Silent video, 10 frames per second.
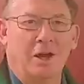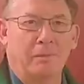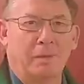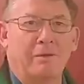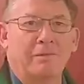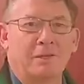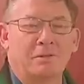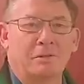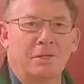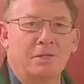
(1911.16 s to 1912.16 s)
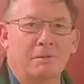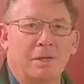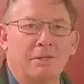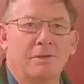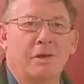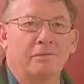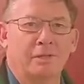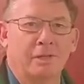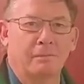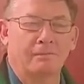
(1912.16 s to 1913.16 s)
On behalf of the Eastern Michigan men's golf
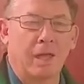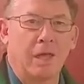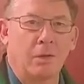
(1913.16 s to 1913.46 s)
team,